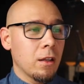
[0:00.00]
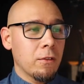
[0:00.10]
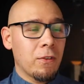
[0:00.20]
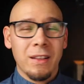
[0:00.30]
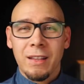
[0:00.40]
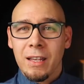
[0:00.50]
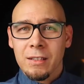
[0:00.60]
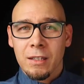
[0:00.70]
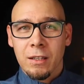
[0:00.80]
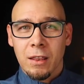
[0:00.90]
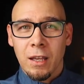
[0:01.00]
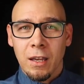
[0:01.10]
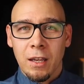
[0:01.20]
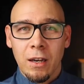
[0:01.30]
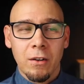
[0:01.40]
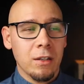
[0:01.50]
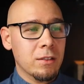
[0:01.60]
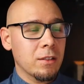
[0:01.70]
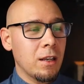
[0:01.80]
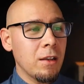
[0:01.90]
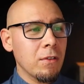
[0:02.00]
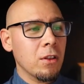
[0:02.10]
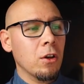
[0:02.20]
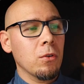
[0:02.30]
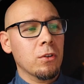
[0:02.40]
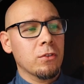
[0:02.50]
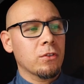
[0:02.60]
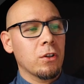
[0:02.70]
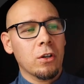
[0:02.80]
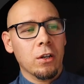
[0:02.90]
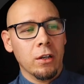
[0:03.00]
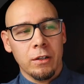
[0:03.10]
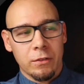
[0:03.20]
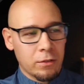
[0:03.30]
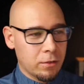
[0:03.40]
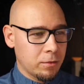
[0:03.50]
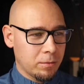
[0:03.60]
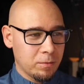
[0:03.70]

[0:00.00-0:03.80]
The fantastic thing here is, even though the circle is